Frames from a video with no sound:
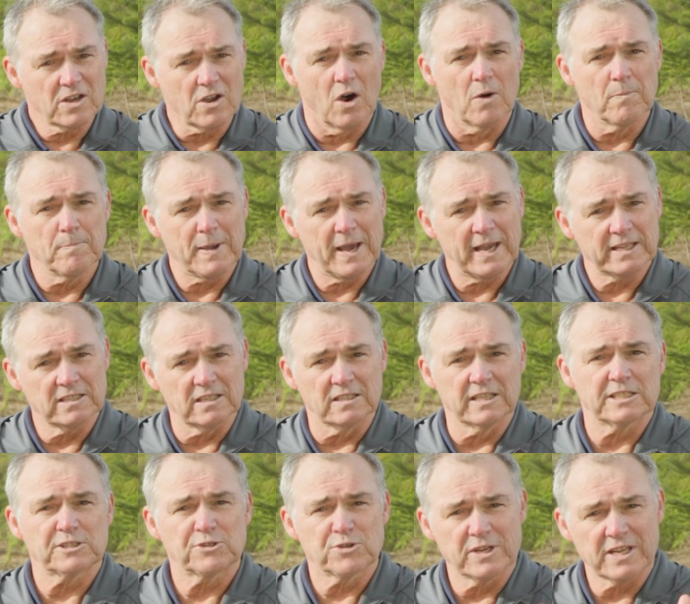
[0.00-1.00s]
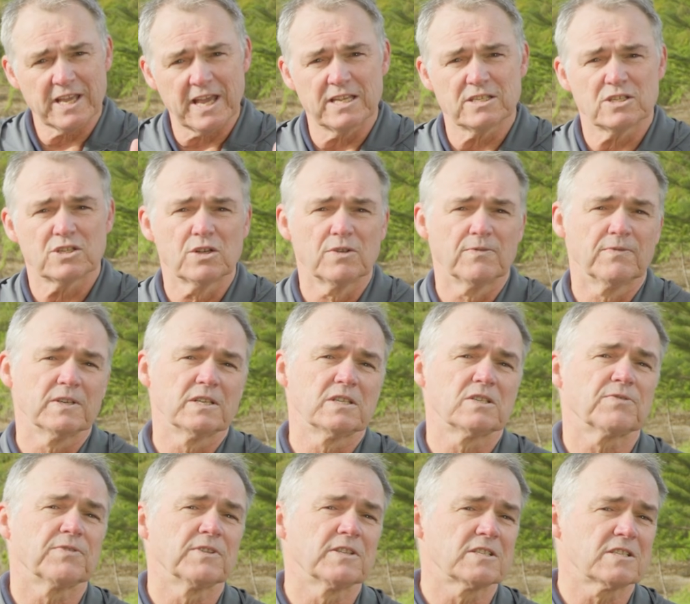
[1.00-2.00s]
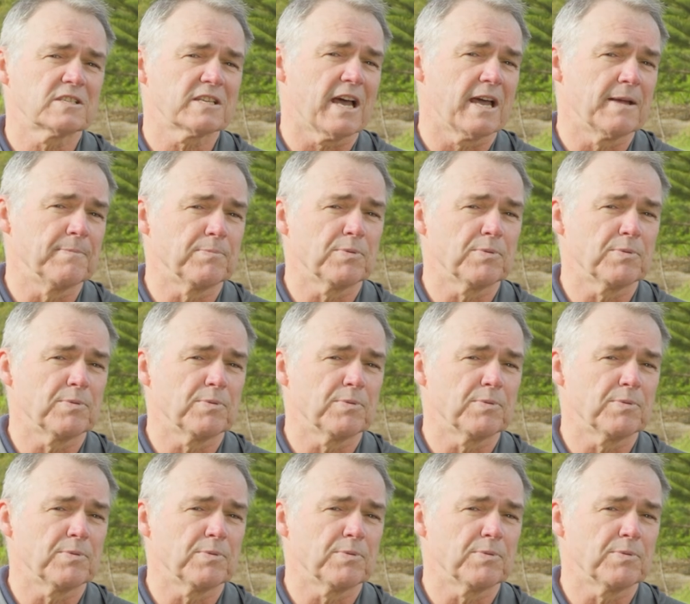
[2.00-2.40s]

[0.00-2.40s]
compact electric SUVs for the same